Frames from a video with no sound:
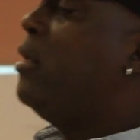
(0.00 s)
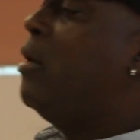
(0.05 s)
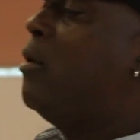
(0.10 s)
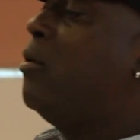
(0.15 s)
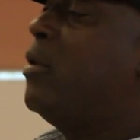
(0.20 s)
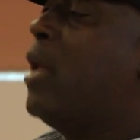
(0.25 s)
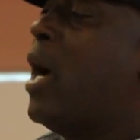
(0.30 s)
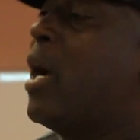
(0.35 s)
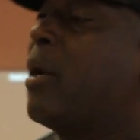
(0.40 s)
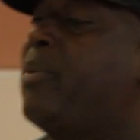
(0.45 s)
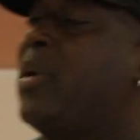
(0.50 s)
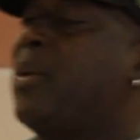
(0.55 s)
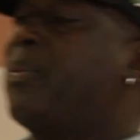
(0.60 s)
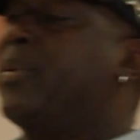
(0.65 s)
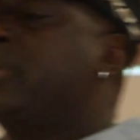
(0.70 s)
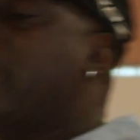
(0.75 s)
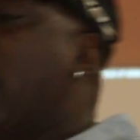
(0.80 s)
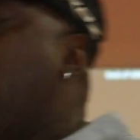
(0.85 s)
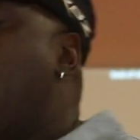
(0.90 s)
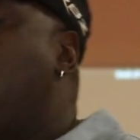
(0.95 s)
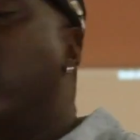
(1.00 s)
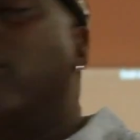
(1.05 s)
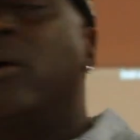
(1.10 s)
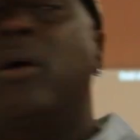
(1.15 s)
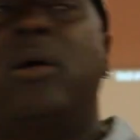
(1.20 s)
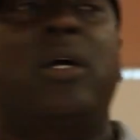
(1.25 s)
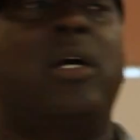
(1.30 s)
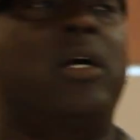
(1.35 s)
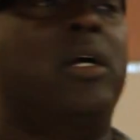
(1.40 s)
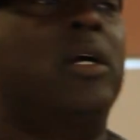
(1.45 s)
knew, knock people down.
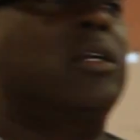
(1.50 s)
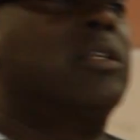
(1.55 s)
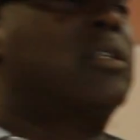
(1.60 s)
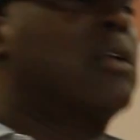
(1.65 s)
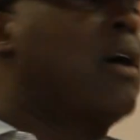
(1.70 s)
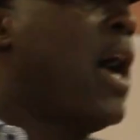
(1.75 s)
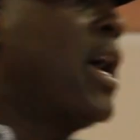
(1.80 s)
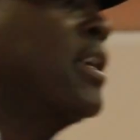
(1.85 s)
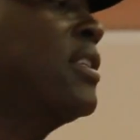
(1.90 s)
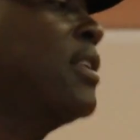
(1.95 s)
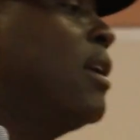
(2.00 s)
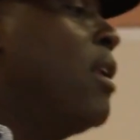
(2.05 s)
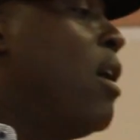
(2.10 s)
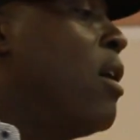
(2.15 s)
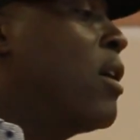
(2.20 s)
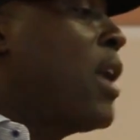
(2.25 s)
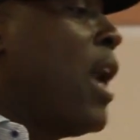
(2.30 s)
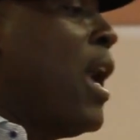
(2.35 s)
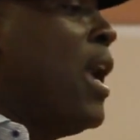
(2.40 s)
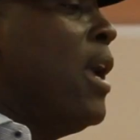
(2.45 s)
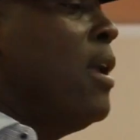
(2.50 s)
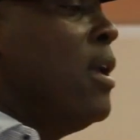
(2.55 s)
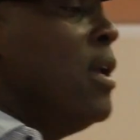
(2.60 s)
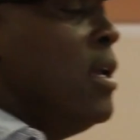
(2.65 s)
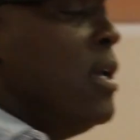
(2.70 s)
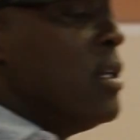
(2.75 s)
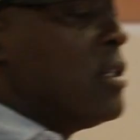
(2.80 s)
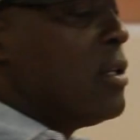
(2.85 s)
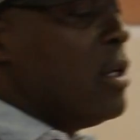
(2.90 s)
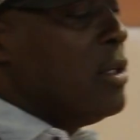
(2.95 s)
So I said, okay.
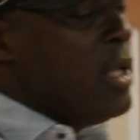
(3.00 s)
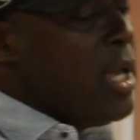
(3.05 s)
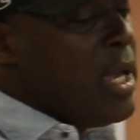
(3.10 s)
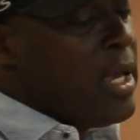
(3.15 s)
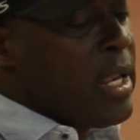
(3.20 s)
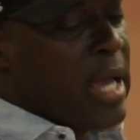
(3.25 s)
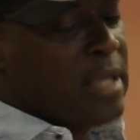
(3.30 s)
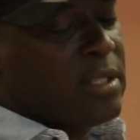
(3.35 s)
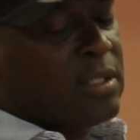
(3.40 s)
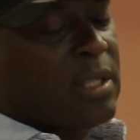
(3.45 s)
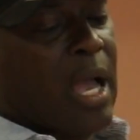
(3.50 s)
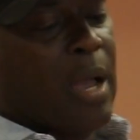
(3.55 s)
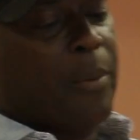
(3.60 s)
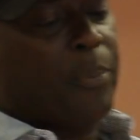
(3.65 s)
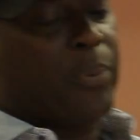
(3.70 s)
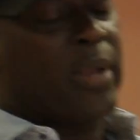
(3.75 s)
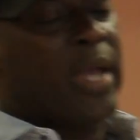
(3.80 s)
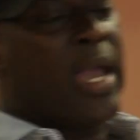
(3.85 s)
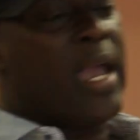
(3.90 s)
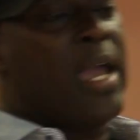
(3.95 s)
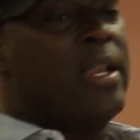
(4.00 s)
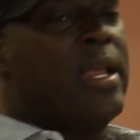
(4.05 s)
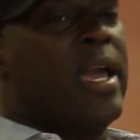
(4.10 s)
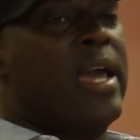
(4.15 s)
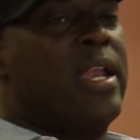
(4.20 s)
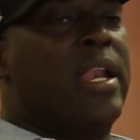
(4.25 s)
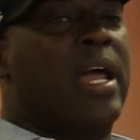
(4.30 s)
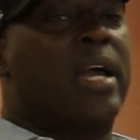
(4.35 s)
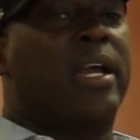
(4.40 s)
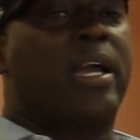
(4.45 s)
So then I started playing
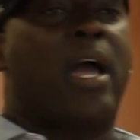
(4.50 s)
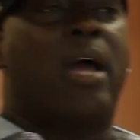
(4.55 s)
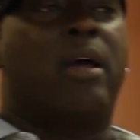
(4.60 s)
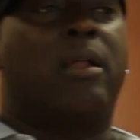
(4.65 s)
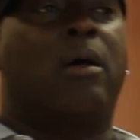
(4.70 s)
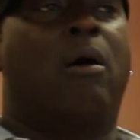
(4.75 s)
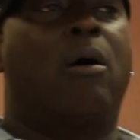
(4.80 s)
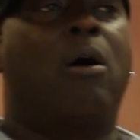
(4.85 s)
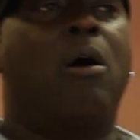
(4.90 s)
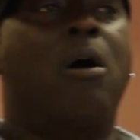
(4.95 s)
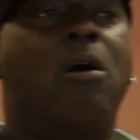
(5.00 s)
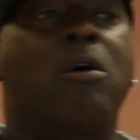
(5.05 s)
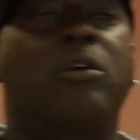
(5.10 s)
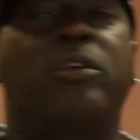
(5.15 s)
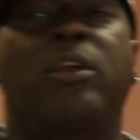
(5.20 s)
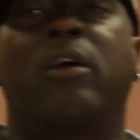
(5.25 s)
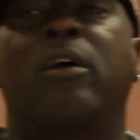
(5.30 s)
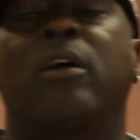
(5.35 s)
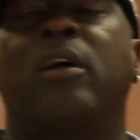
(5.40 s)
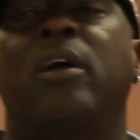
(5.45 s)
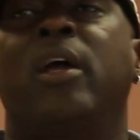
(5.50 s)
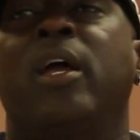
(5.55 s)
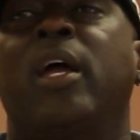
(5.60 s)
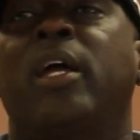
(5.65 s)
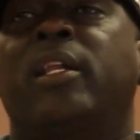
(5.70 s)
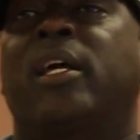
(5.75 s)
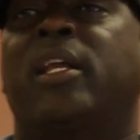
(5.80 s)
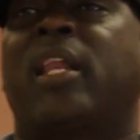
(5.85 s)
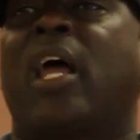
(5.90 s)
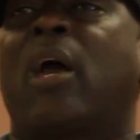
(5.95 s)
that, and I got older.
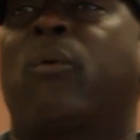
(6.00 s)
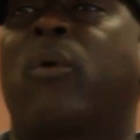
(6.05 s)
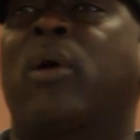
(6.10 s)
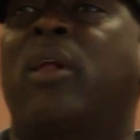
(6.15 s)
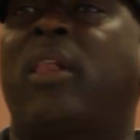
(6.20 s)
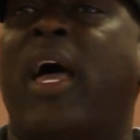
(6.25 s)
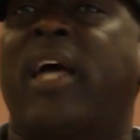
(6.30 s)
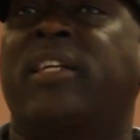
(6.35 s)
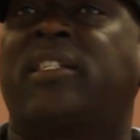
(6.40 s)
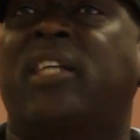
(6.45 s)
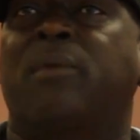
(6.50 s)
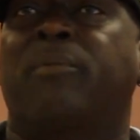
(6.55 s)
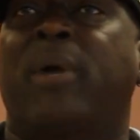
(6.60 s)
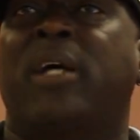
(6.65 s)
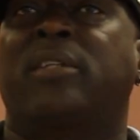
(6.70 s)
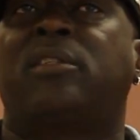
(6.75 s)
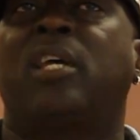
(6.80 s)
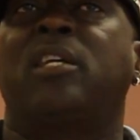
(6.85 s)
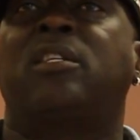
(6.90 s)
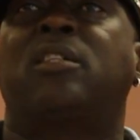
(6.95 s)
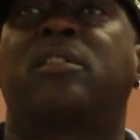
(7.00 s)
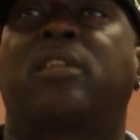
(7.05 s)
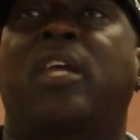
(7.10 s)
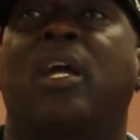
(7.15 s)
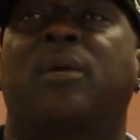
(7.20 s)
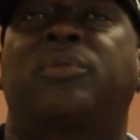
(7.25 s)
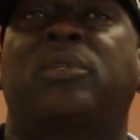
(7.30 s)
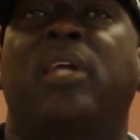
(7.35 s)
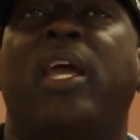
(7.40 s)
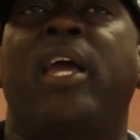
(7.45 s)
Then I realized that my teachers
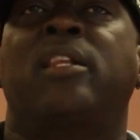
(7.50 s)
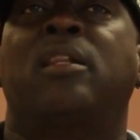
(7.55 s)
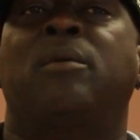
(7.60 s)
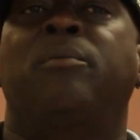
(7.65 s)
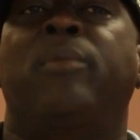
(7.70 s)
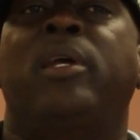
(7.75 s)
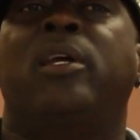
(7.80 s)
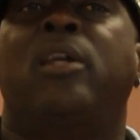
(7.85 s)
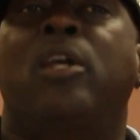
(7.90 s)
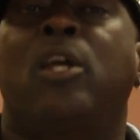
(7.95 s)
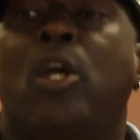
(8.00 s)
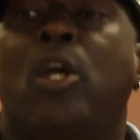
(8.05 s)
kept saying to me,